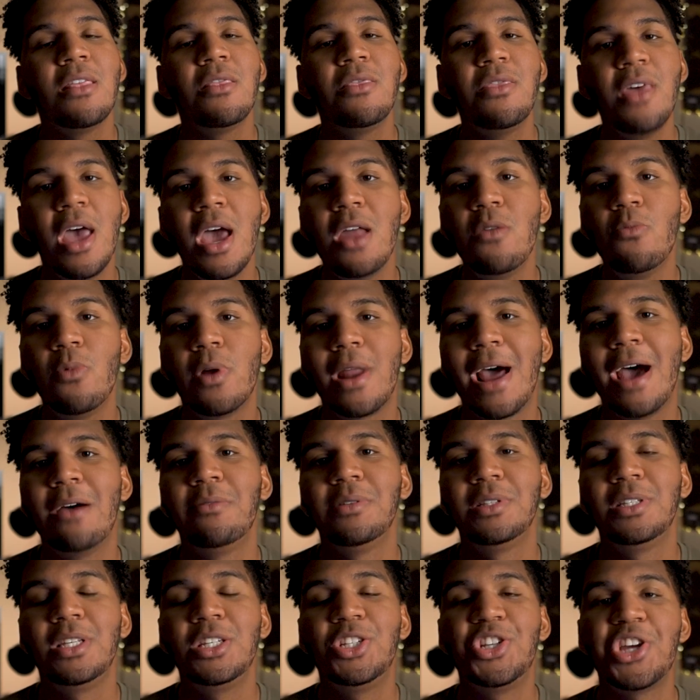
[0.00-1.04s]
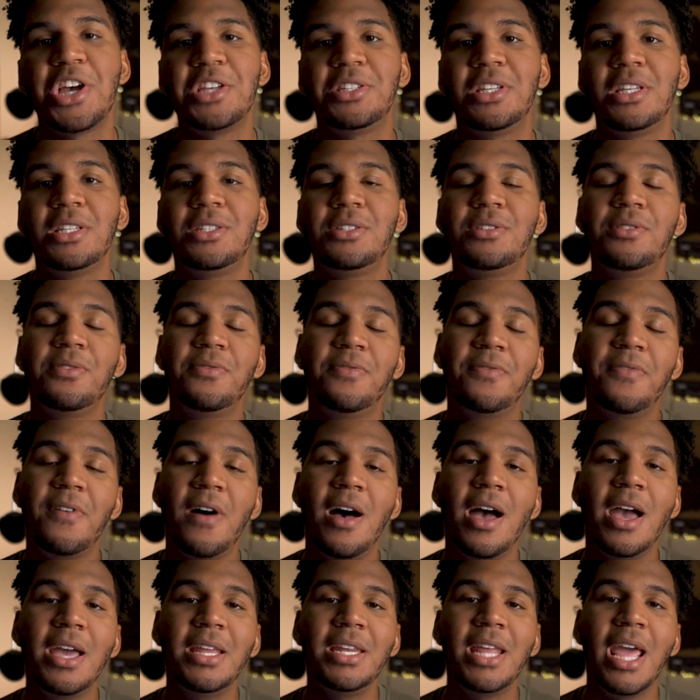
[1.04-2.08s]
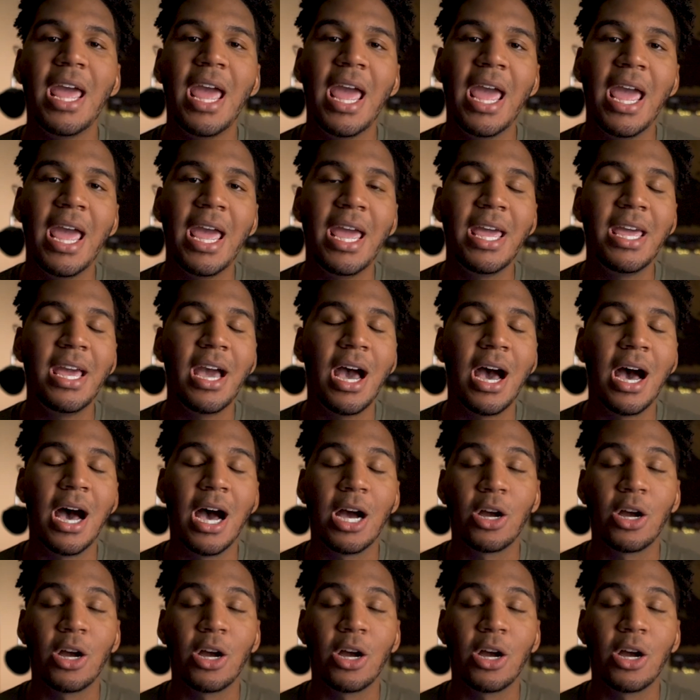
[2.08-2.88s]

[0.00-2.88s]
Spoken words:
then what I would suggest is to find a